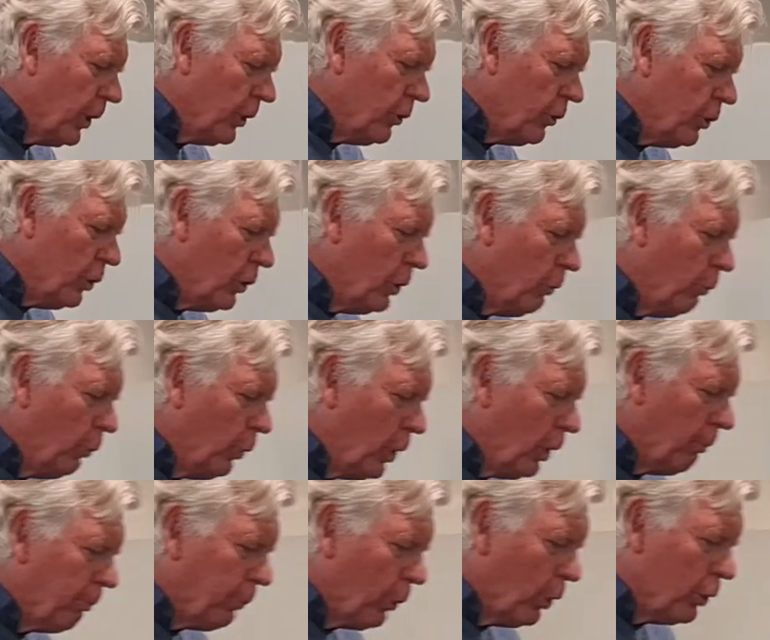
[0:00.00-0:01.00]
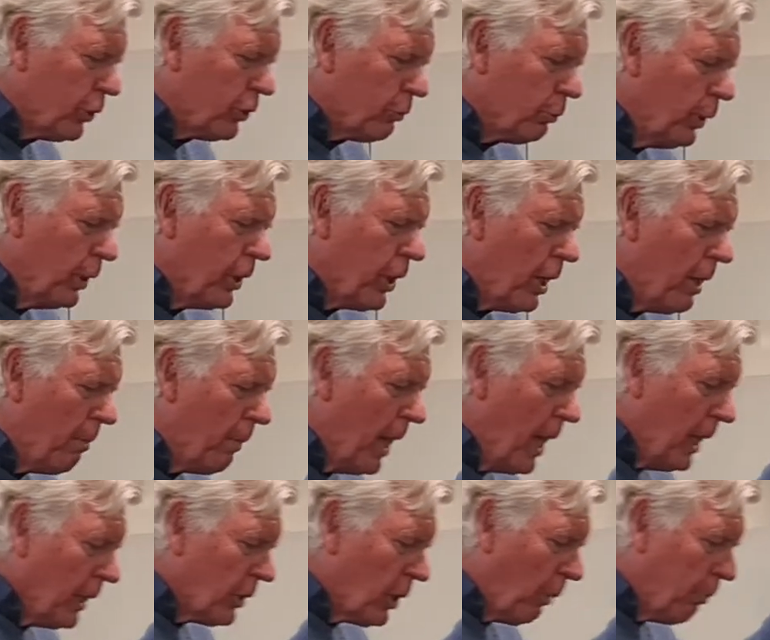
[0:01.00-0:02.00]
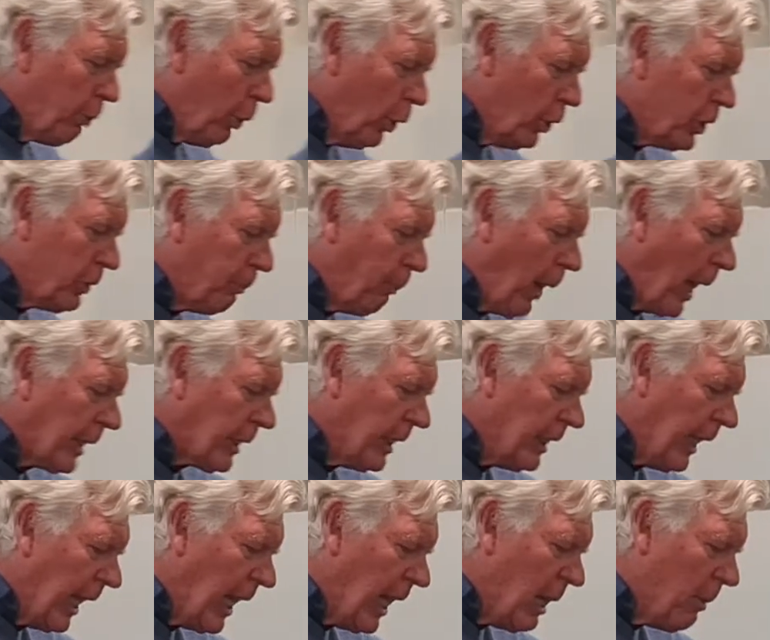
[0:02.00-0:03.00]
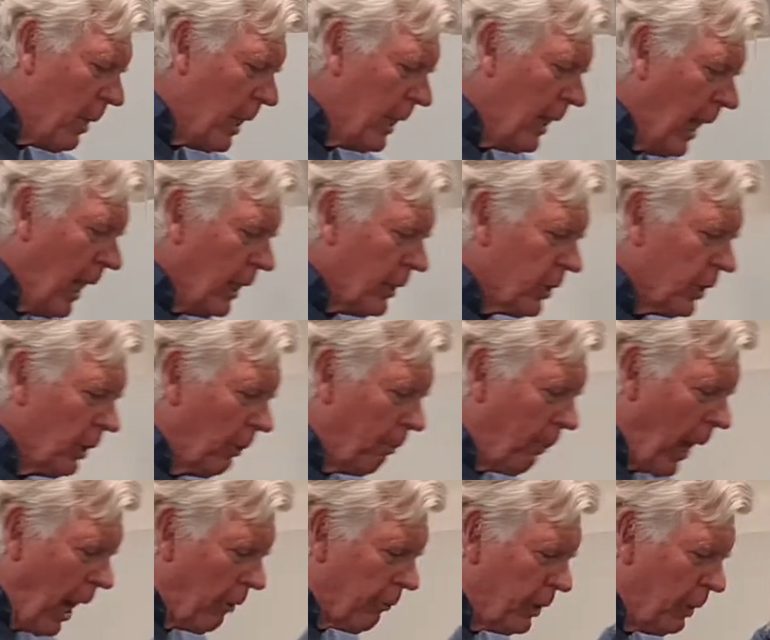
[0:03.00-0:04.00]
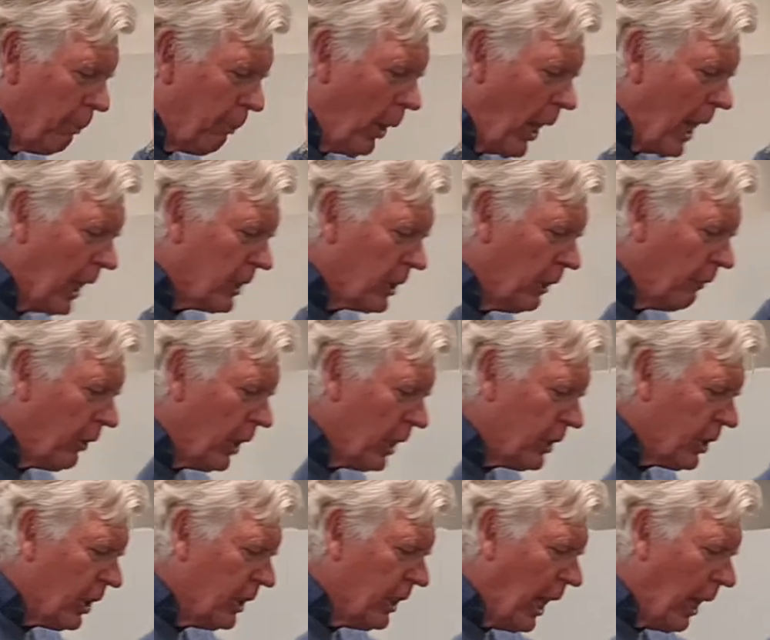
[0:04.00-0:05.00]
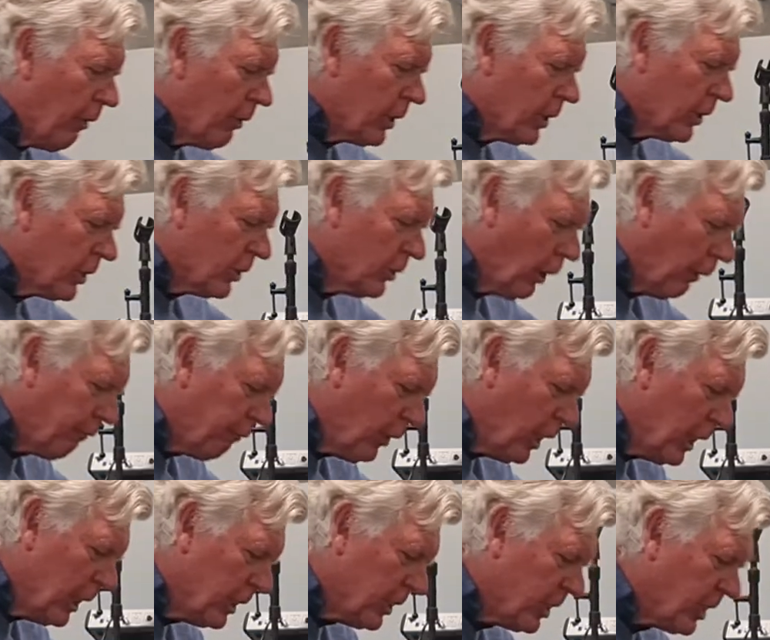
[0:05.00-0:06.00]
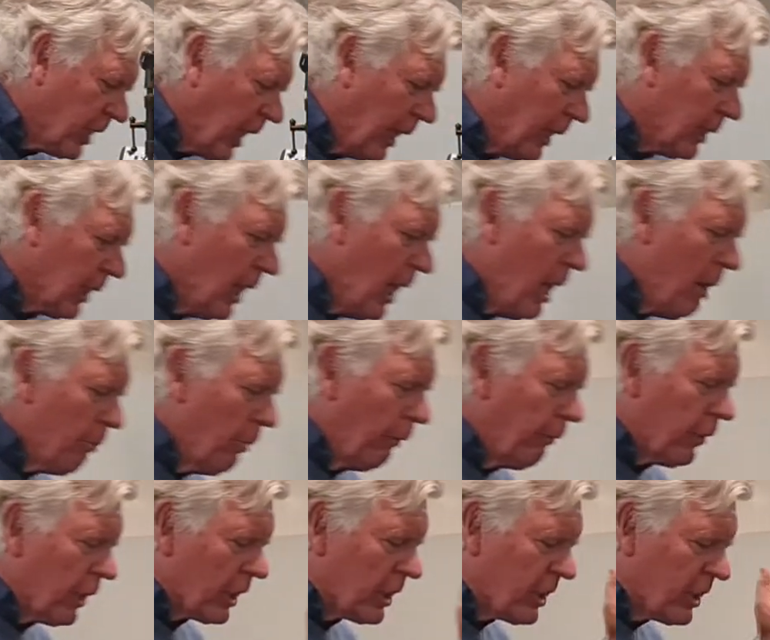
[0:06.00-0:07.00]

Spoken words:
that you will push with him to push back the enemy to the boundary pegs of his inheritance, not for his sake, but for the